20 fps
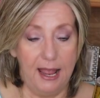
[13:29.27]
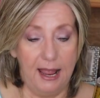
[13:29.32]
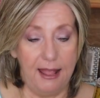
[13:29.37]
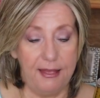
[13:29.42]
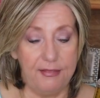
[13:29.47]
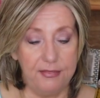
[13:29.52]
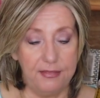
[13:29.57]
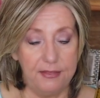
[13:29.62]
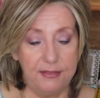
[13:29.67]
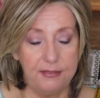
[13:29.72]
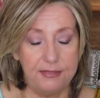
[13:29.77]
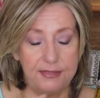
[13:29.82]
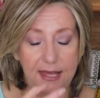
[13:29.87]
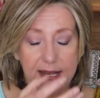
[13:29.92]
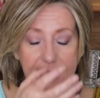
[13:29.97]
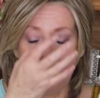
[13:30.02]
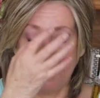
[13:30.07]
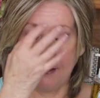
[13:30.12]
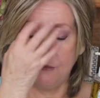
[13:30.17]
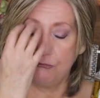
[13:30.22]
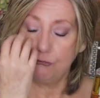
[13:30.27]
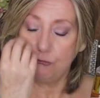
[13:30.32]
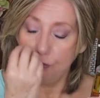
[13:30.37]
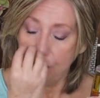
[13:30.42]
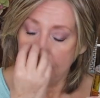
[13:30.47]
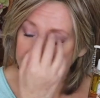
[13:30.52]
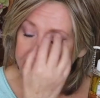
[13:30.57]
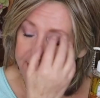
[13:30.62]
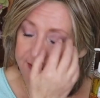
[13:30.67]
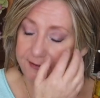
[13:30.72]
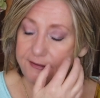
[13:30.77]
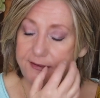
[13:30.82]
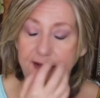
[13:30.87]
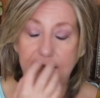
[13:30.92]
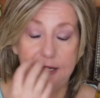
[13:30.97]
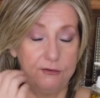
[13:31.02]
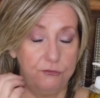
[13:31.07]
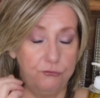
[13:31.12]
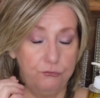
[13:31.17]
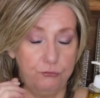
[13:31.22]
And then I rinse
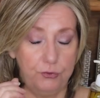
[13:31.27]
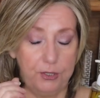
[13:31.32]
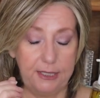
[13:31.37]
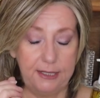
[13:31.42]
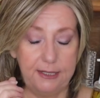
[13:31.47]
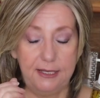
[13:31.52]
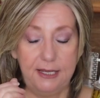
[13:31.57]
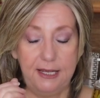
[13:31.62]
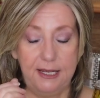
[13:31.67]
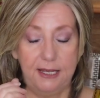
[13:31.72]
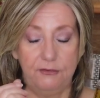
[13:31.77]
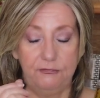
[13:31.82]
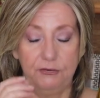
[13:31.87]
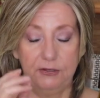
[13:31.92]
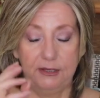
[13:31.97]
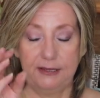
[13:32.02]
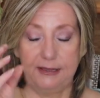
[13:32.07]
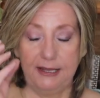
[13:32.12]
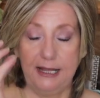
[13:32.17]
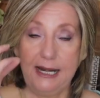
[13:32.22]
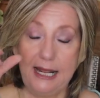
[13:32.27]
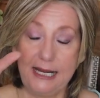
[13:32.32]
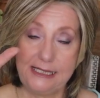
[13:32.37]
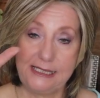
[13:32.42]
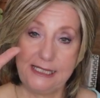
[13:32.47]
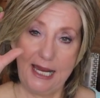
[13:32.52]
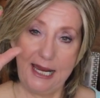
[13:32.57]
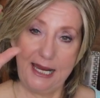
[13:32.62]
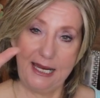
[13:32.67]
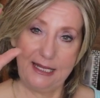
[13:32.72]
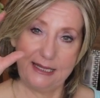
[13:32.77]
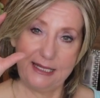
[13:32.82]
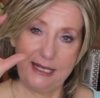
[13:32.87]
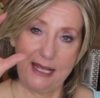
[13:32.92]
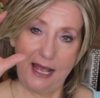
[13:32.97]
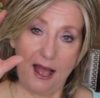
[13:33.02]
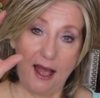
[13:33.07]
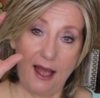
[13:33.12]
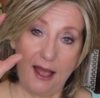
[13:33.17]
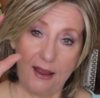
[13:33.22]
it really careful. And then I take
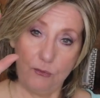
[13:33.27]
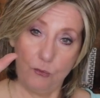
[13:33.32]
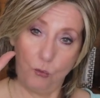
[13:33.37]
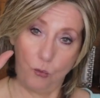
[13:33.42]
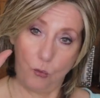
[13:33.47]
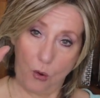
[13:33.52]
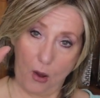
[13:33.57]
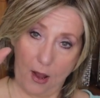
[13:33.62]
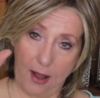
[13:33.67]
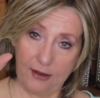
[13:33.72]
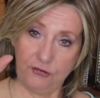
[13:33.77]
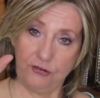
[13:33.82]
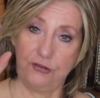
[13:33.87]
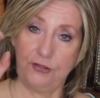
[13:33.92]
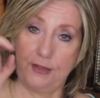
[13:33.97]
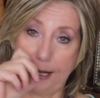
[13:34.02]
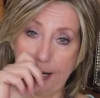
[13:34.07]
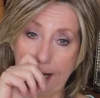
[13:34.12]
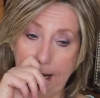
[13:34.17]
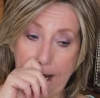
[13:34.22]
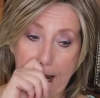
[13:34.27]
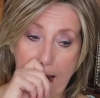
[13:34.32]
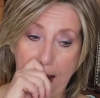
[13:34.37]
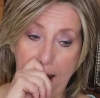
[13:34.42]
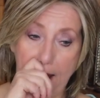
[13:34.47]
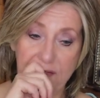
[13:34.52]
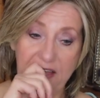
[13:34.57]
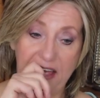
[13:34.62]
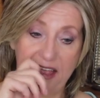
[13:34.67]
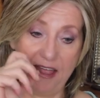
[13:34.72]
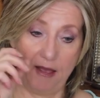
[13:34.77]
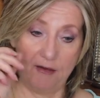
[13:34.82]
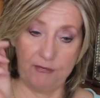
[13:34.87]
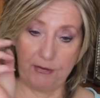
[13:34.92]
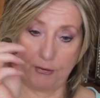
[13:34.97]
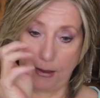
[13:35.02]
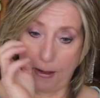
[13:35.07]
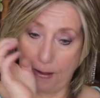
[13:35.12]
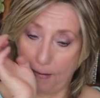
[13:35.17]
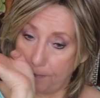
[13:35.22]
the eye wash that I have. I have
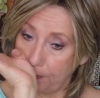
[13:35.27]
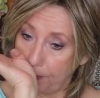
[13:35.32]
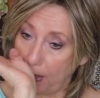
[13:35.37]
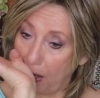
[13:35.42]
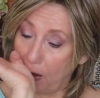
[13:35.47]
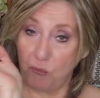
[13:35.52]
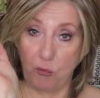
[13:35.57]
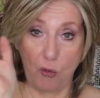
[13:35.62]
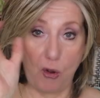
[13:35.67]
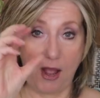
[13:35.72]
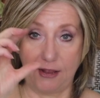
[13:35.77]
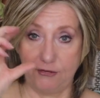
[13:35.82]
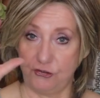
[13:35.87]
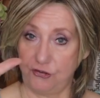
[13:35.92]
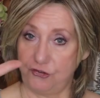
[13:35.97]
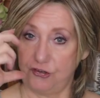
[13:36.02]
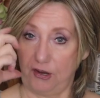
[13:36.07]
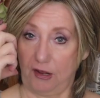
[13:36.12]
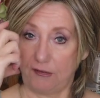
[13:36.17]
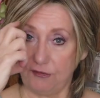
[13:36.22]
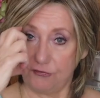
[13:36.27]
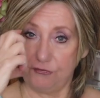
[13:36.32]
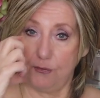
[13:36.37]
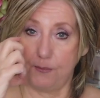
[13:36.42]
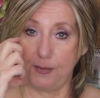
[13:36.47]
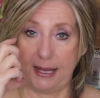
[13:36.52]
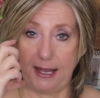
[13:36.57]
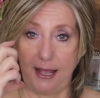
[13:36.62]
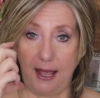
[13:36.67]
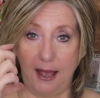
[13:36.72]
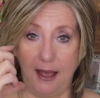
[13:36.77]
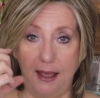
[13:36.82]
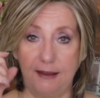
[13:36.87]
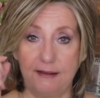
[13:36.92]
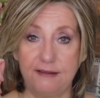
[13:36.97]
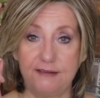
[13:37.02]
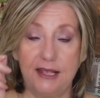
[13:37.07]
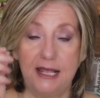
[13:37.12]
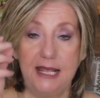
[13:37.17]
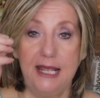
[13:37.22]
a, um, a wash just for my
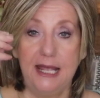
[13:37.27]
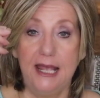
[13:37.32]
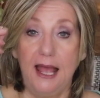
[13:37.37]
eyes.